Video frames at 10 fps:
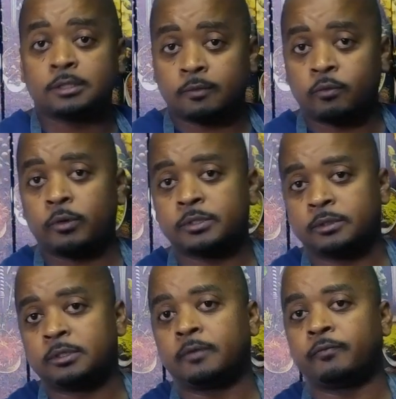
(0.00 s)
Of course,
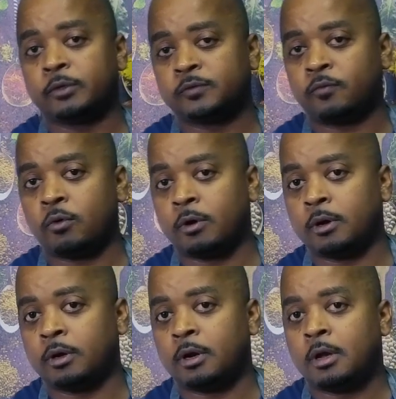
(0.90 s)
it differs
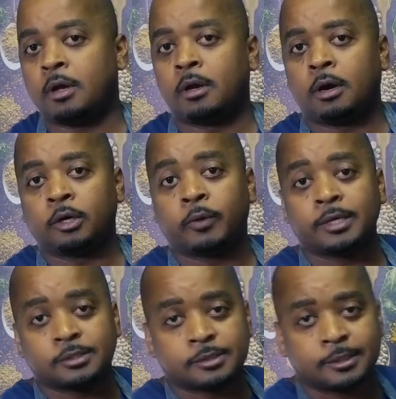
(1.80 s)
for other
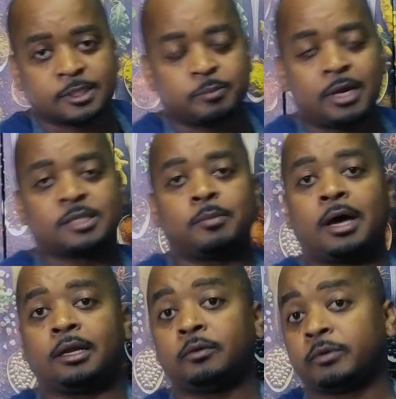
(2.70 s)
rices such as basmati,